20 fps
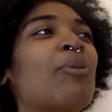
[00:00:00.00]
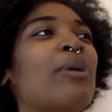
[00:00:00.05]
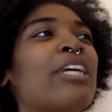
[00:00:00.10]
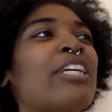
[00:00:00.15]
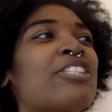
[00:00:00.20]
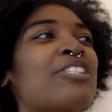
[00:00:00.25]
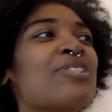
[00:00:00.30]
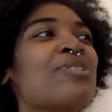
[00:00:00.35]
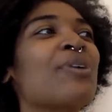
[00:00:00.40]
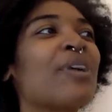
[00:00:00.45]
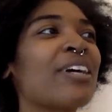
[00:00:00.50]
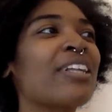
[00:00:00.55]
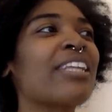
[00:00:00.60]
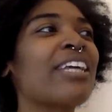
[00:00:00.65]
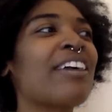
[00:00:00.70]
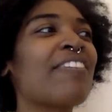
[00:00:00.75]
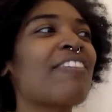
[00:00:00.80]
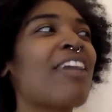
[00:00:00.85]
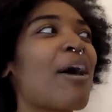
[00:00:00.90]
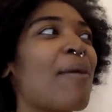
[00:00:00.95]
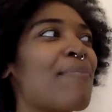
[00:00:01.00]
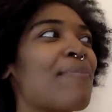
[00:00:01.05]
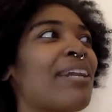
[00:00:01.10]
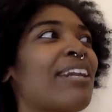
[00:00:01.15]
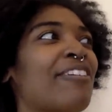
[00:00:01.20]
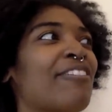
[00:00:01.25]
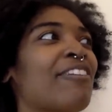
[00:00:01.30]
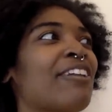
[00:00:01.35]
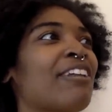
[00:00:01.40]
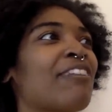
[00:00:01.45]
we historically have not
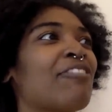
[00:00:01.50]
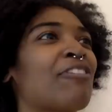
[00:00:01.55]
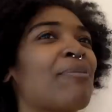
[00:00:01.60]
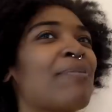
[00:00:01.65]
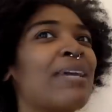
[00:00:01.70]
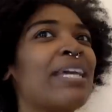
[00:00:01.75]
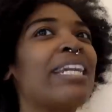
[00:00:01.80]
benefited from